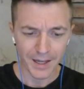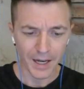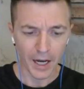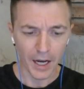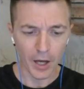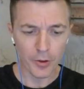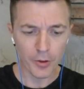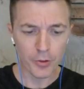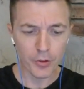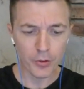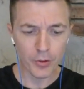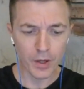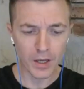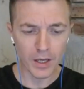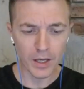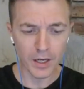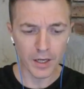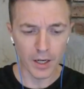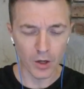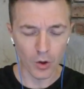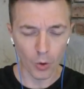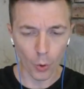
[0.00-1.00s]
And then
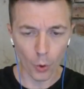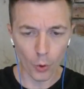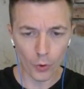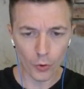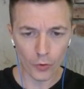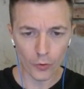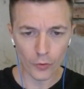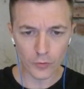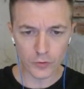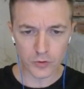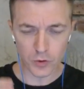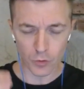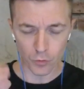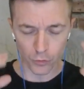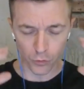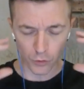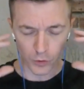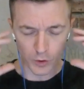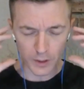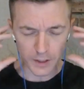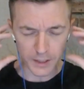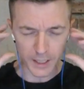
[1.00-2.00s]
in order to
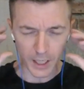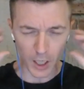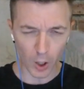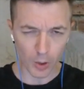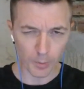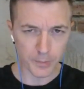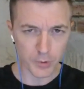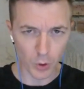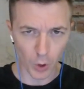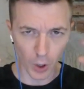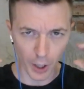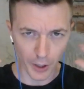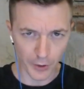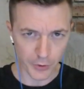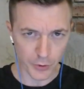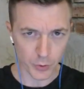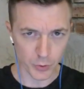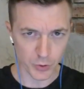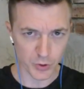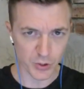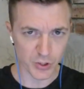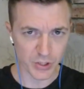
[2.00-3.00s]
really help you
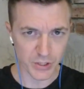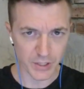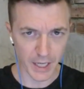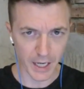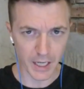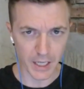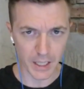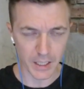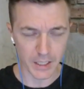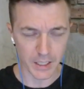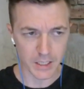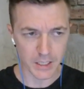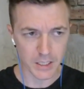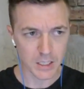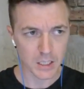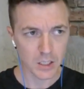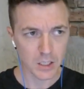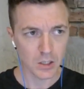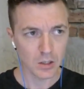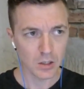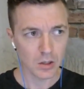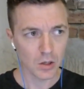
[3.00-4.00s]
understand
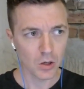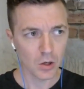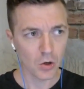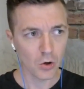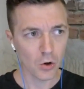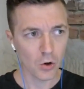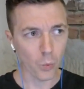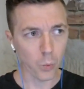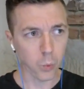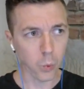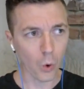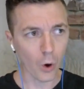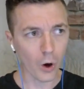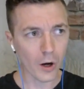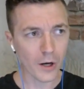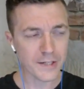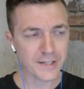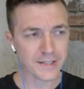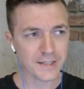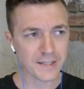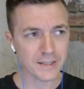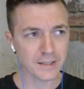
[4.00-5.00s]

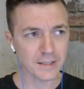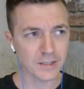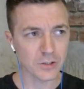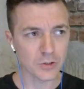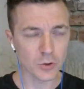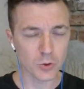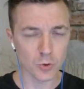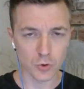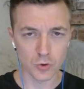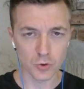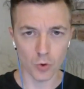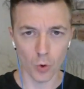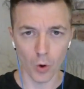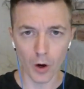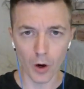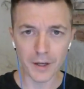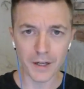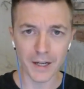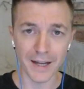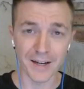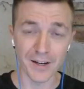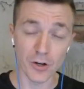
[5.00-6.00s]
what you're
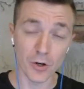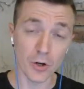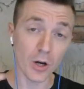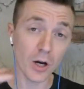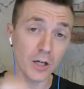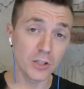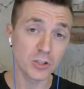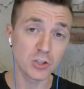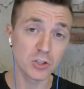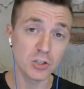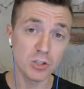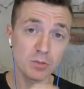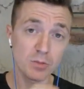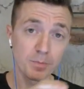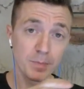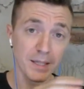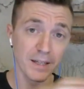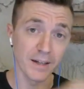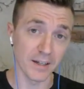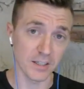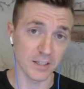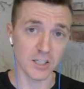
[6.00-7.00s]
drawing, and you're not just
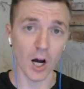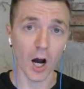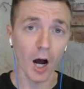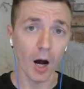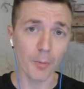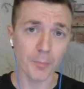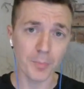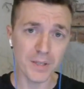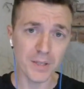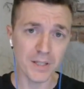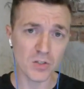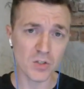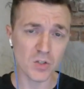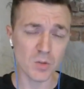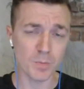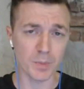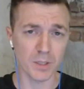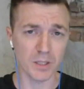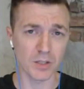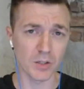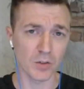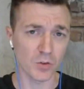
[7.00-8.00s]
being a copyist,
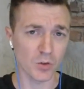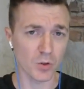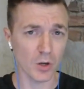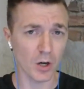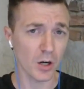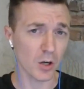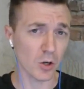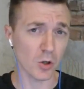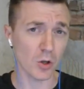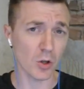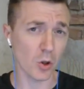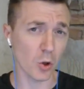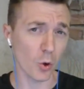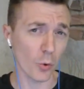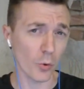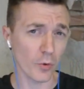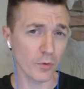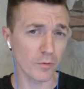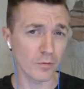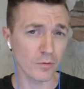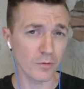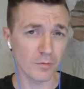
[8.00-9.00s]
because you're not going to
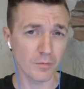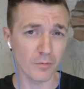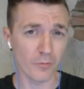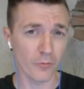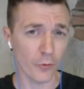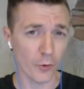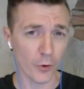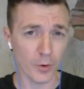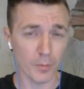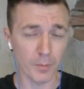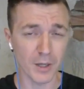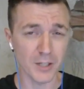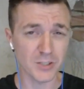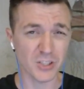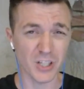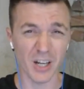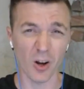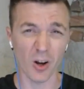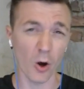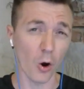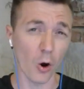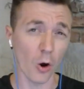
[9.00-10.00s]
learn very much
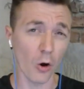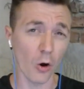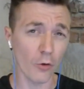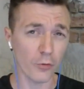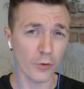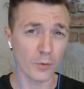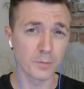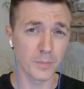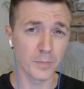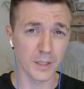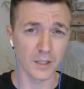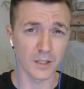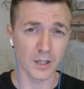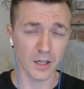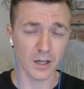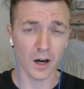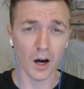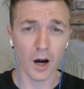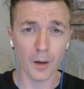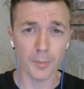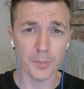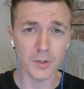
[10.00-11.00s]
at all from being a
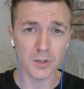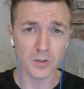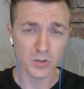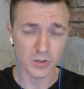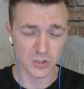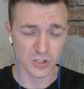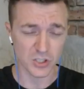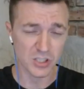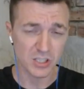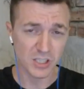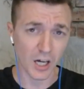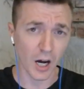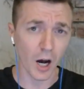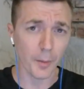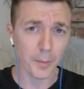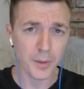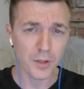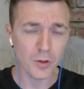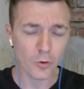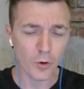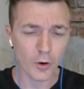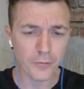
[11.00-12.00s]
copyist and just
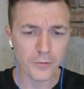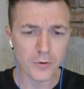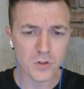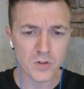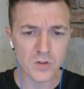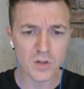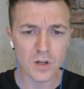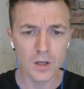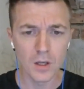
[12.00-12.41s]
copying the reference,